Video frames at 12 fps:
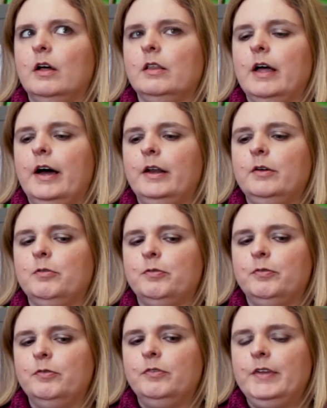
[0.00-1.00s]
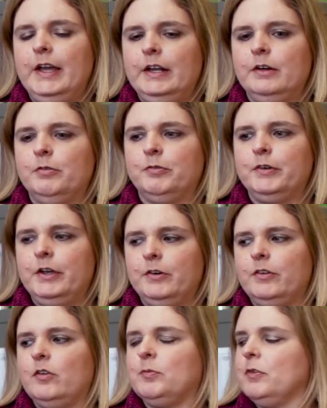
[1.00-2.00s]
a lot of data for
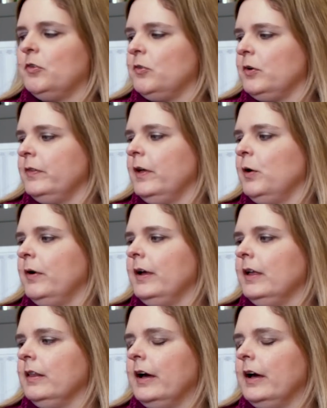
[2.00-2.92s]
years has been stored that way.